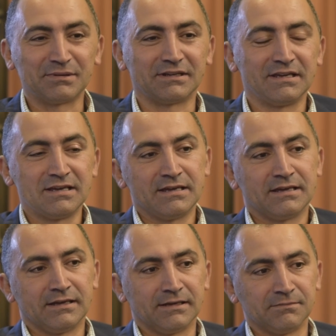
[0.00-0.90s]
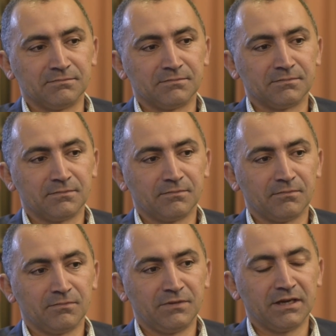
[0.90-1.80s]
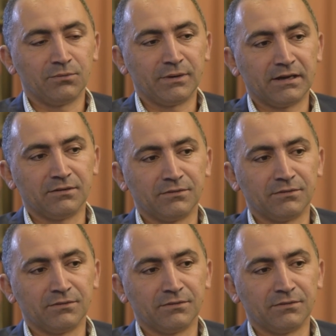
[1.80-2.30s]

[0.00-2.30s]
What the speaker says: But so the